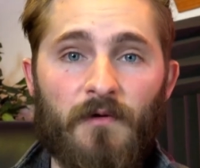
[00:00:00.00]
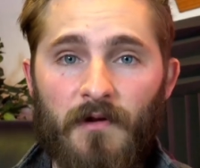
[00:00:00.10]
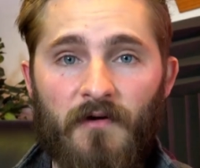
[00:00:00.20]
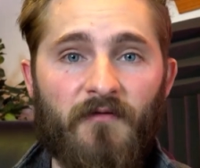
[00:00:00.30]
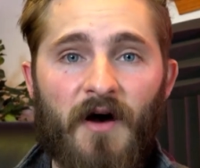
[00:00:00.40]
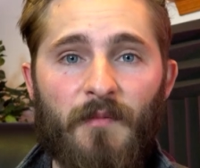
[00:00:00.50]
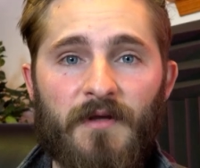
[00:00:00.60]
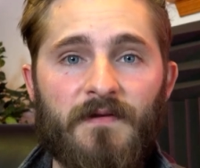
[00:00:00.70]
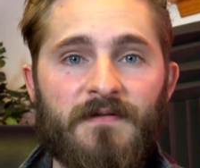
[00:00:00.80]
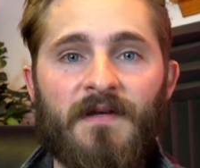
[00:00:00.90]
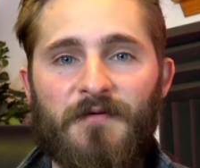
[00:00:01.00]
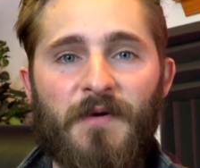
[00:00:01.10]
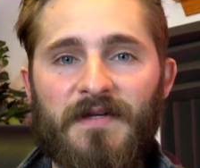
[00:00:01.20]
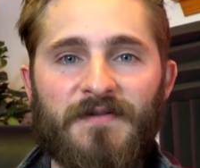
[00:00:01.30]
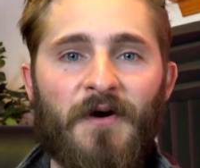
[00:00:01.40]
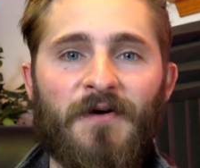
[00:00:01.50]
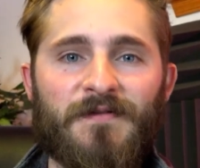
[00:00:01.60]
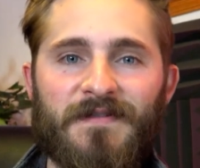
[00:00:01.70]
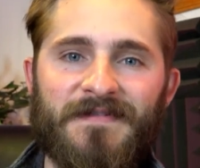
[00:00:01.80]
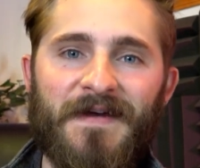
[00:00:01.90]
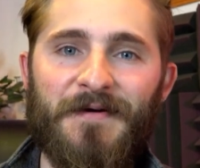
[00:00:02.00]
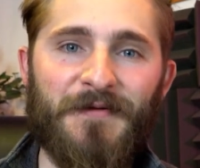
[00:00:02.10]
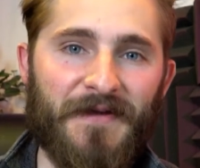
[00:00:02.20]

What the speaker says: lo-fi beats to make songs that sound